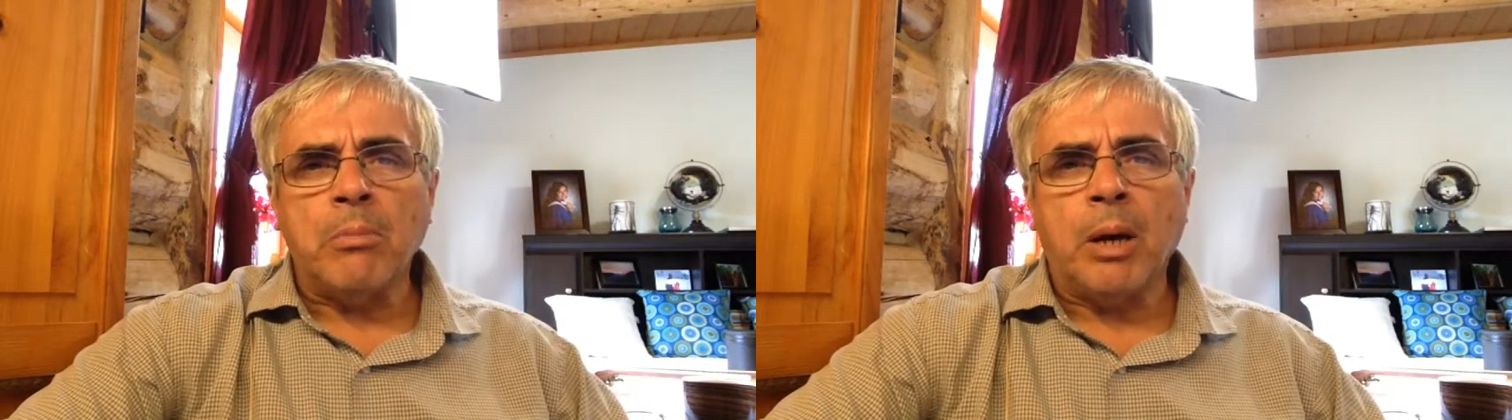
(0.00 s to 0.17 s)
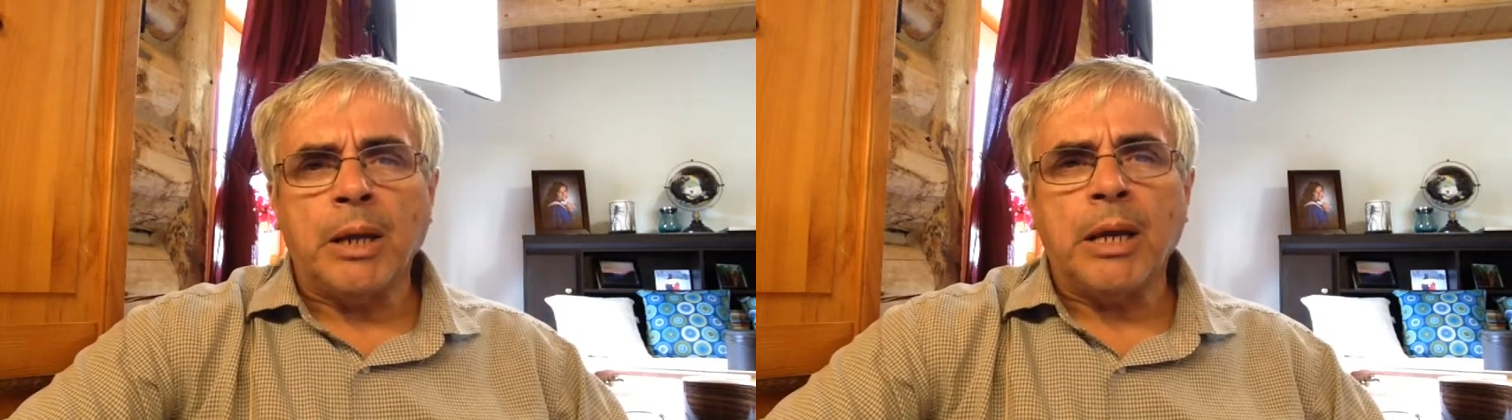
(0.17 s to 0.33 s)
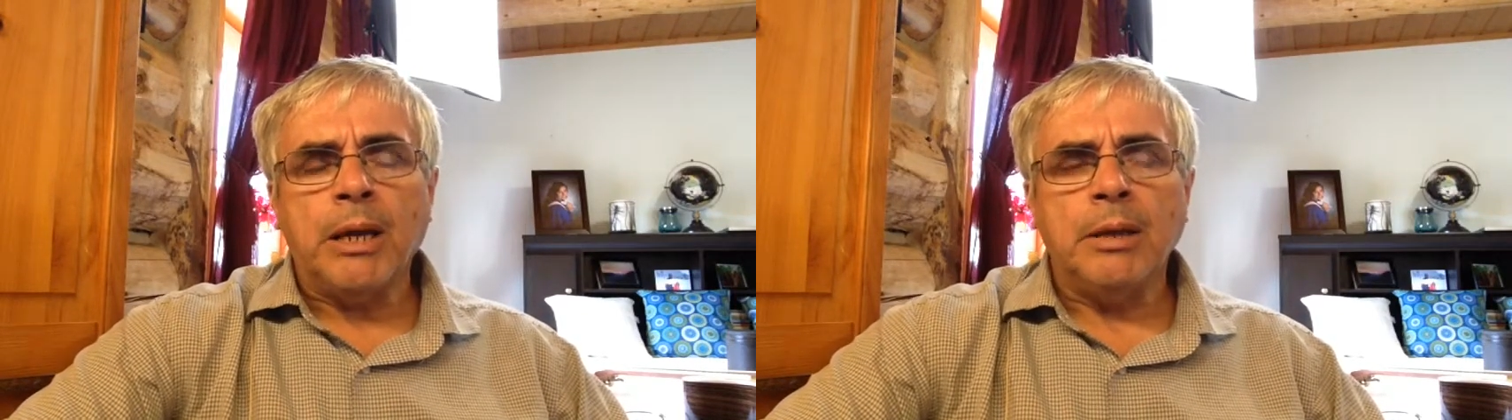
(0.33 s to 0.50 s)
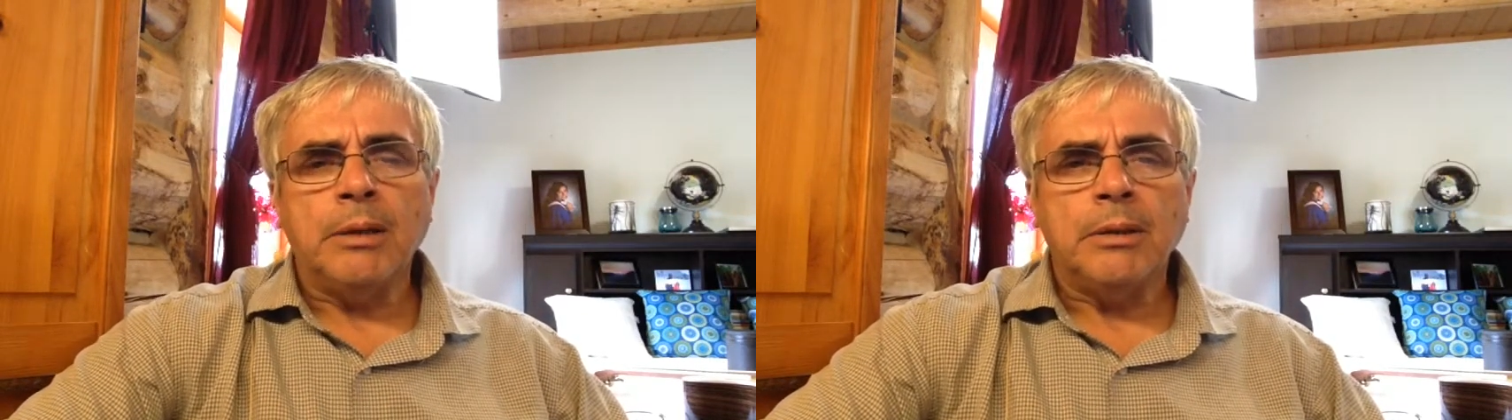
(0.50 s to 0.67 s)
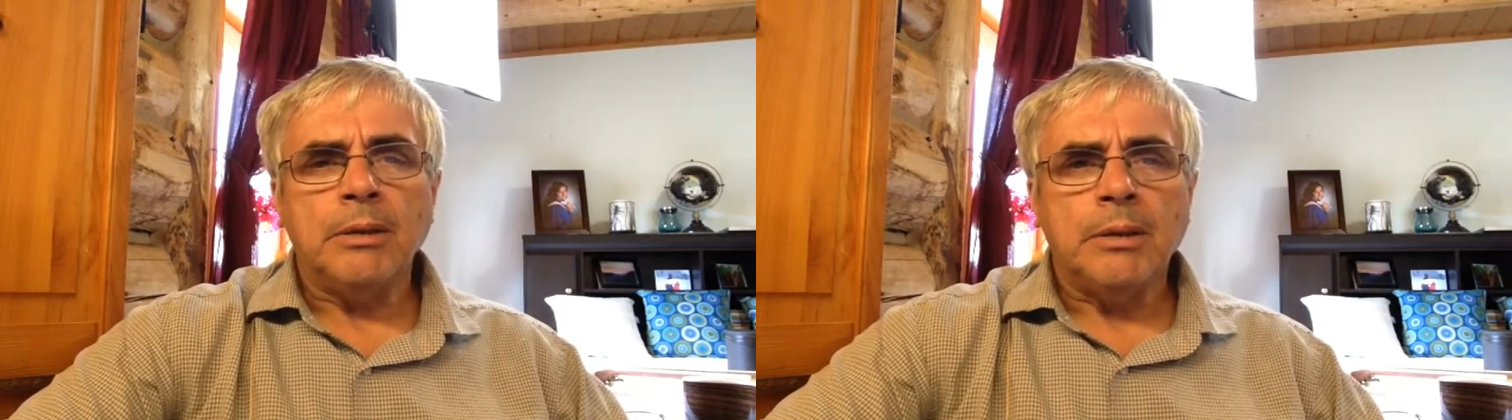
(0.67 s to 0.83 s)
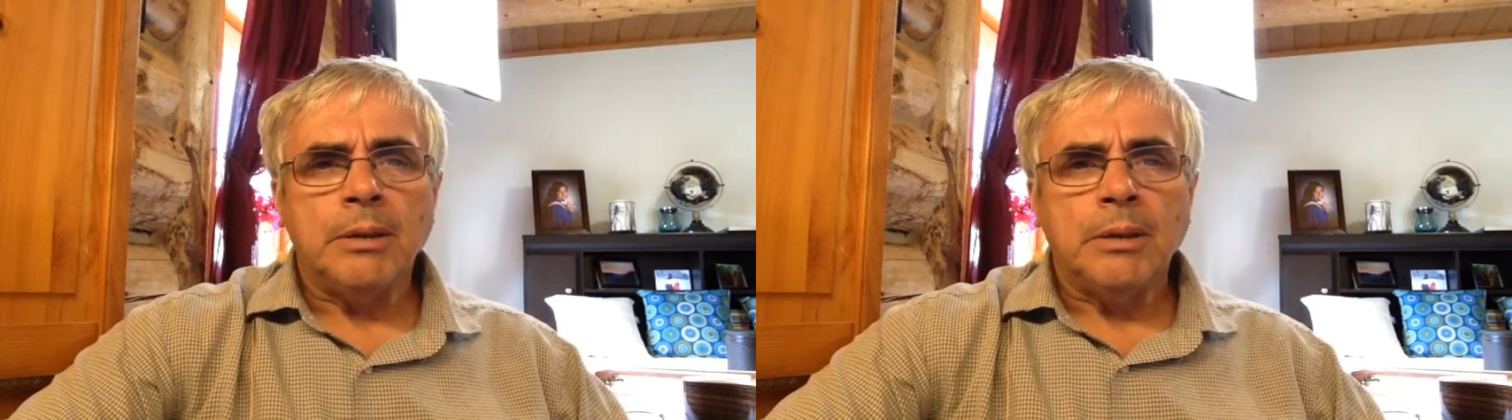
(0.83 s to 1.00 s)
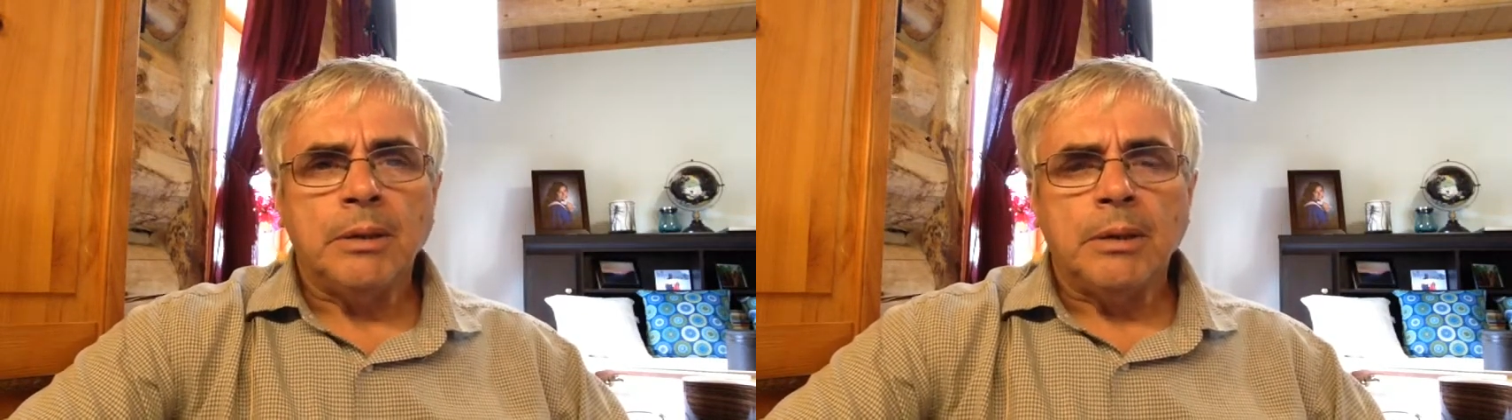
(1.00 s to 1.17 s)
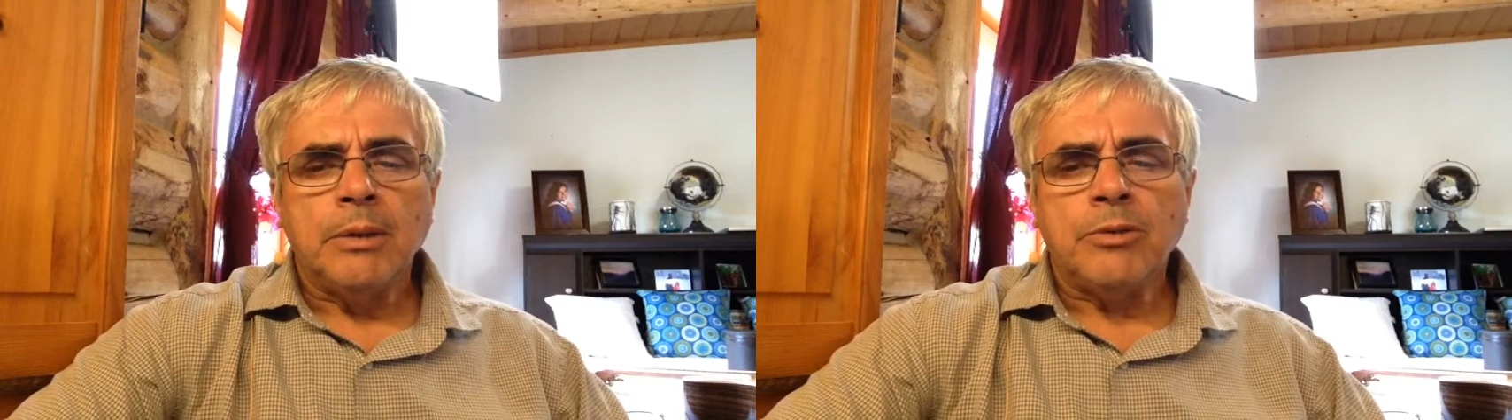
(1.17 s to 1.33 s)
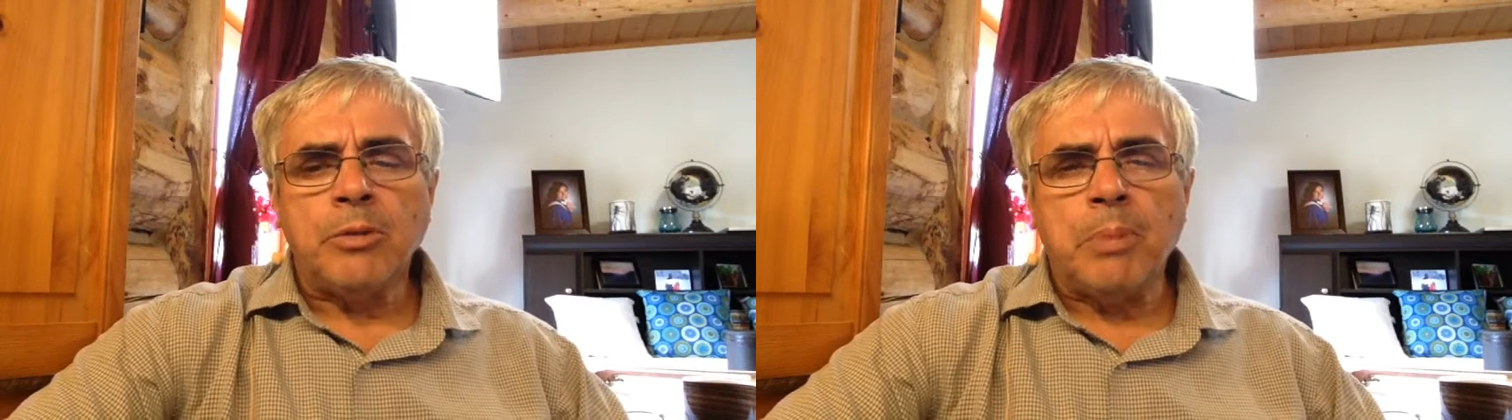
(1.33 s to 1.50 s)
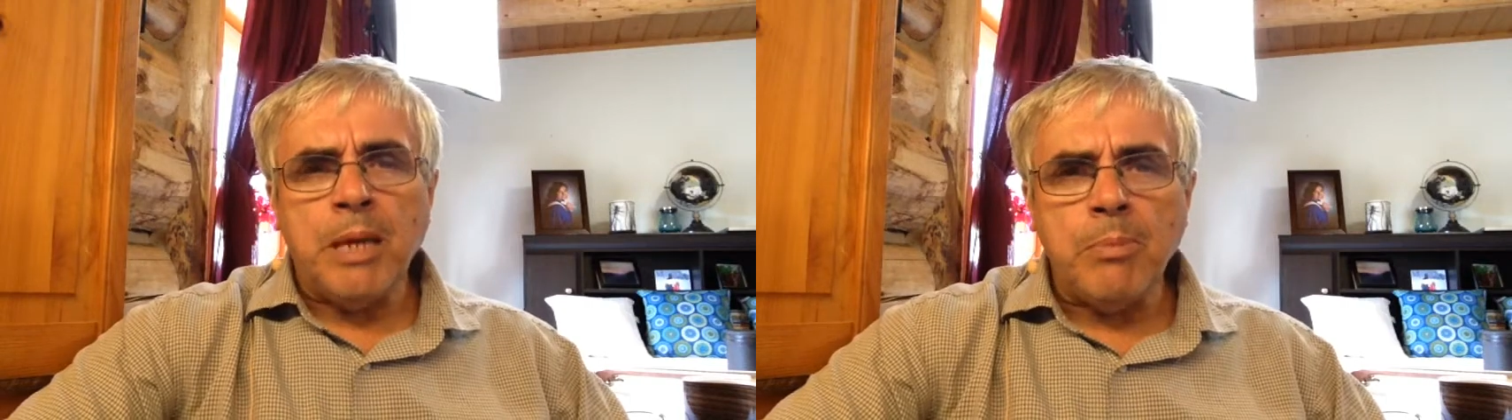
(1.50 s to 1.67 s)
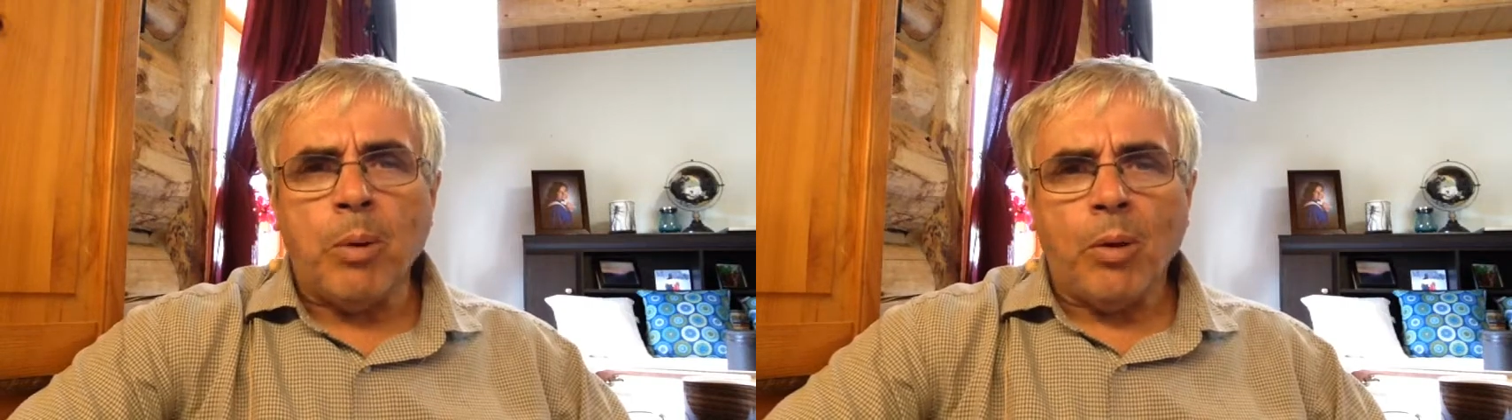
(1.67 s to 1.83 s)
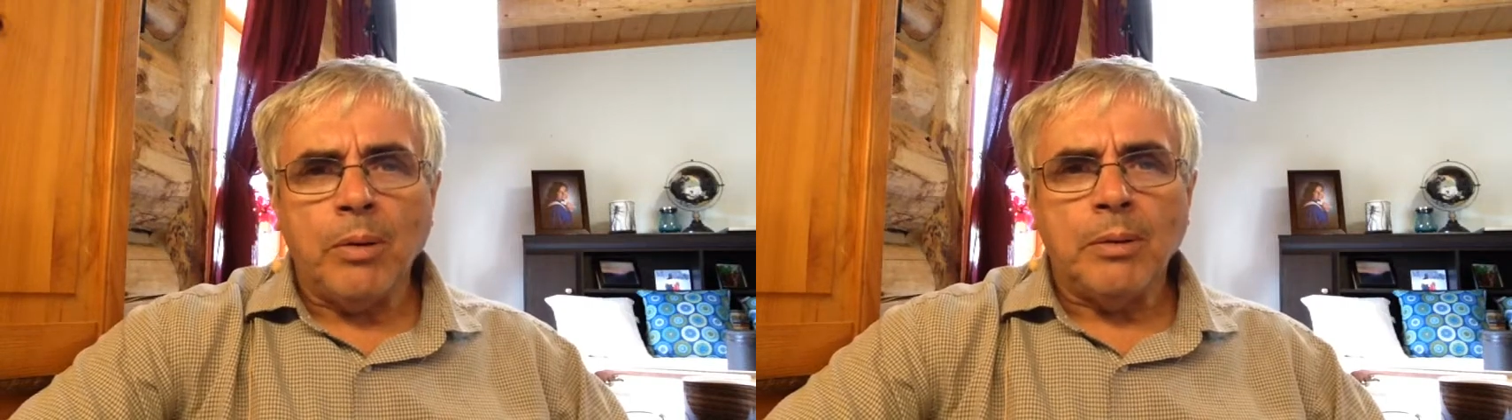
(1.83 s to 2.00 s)
money to
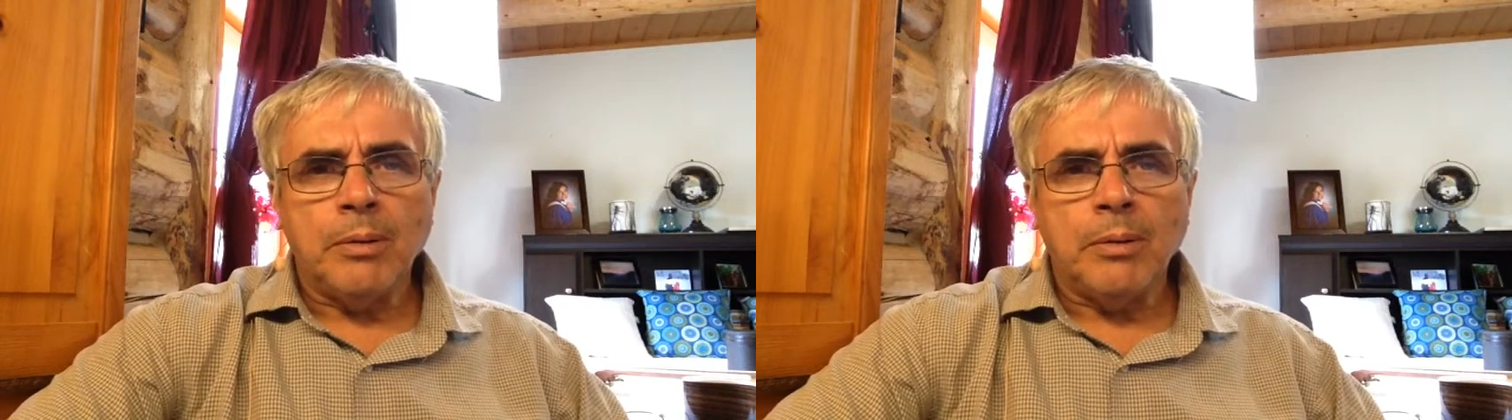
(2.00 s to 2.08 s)
people.